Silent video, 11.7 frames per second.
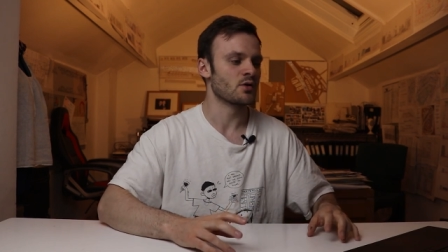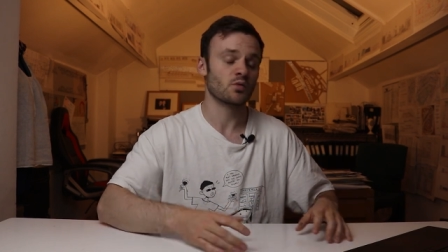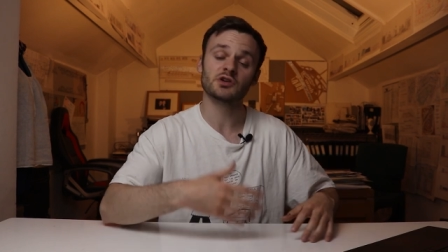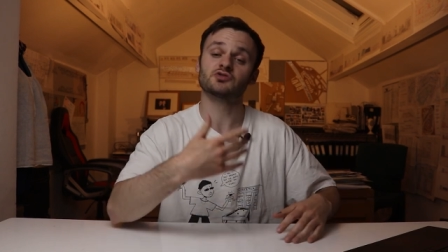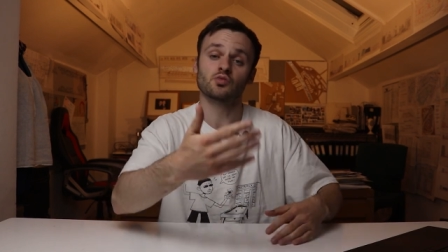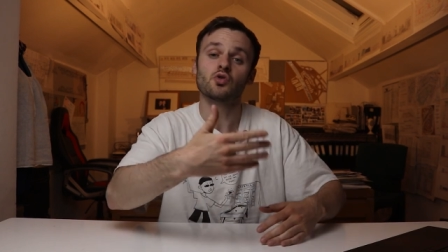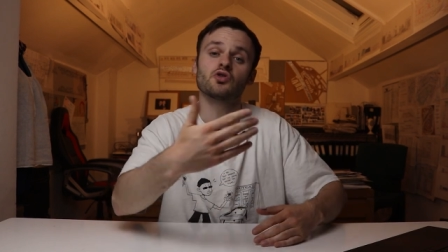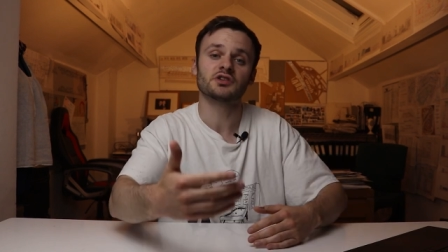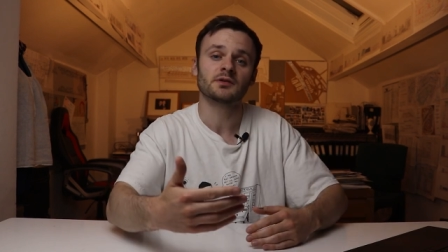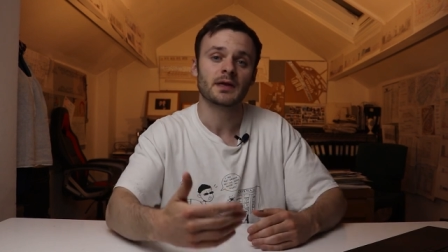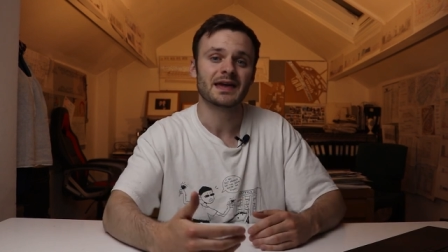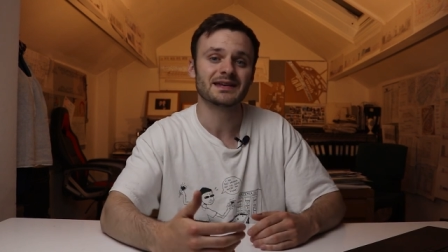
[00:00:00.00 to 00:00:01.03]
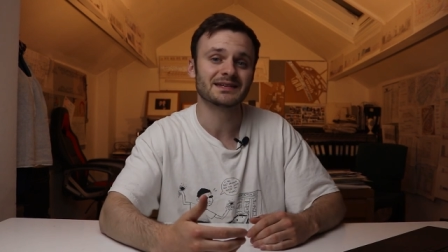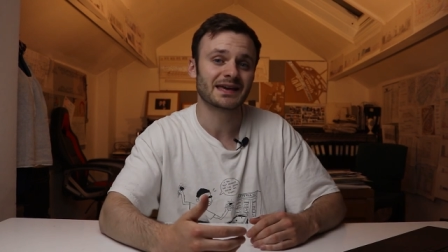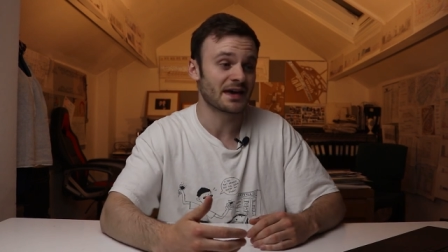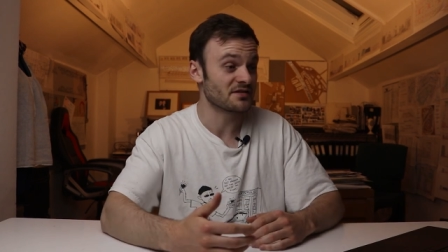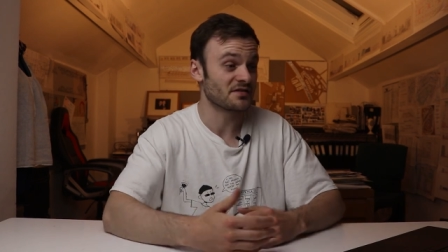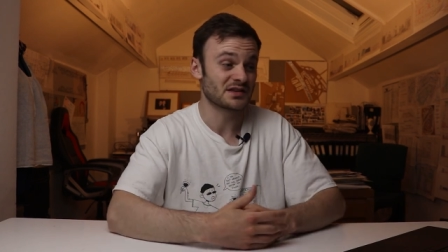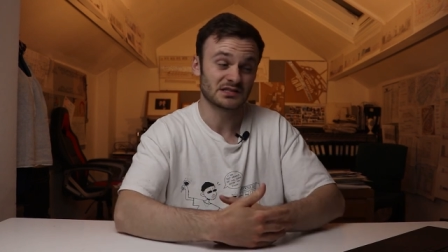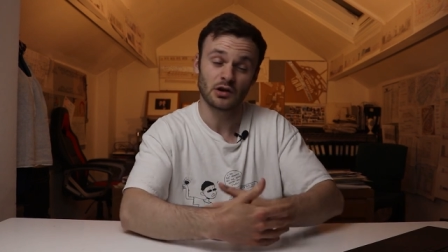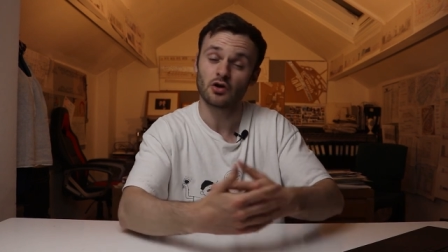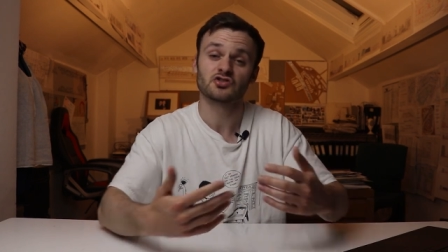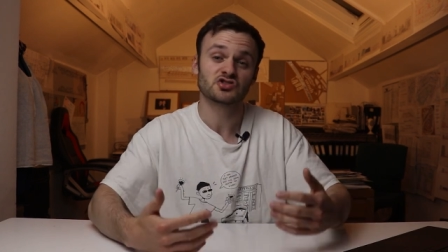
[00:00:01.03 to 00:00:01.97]
which would indicate that there's
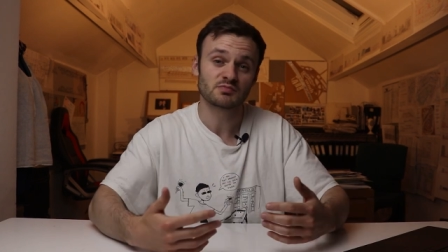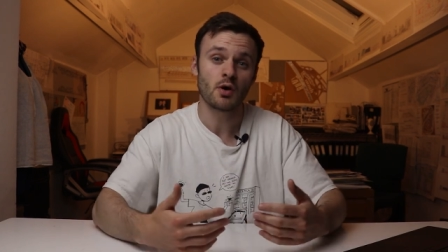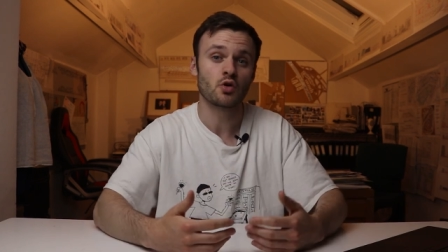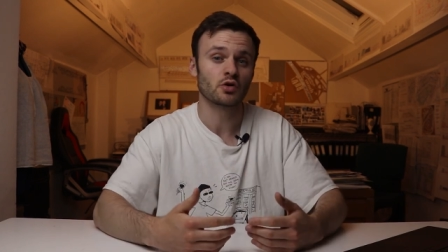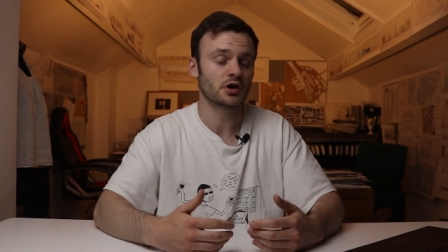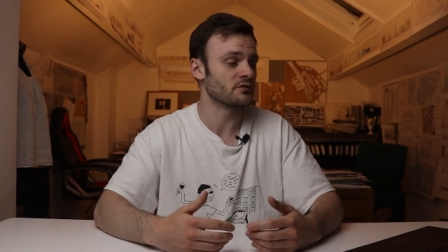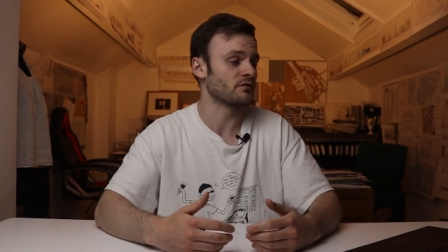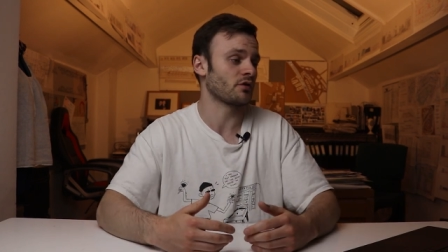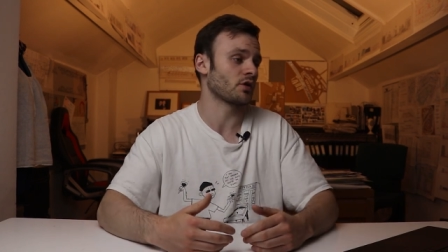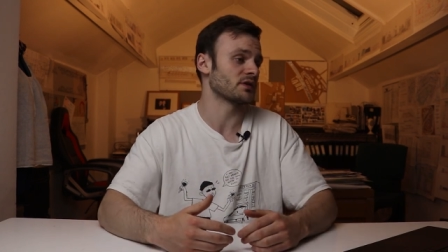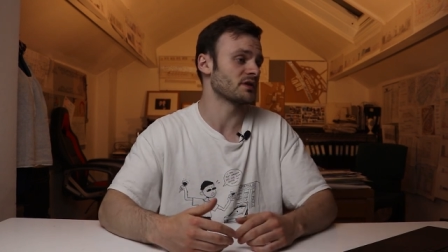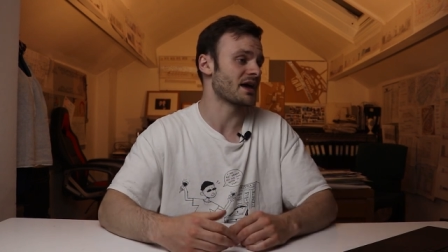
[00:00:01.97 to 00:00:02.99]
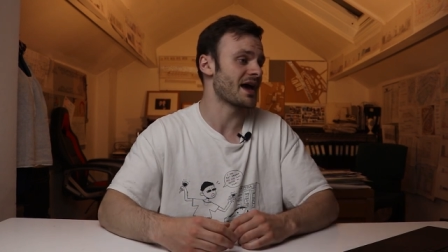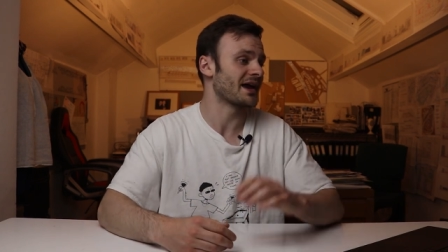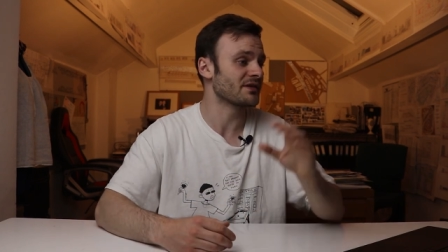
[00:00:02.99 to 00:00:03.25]
a lot of smoke and fog in the air.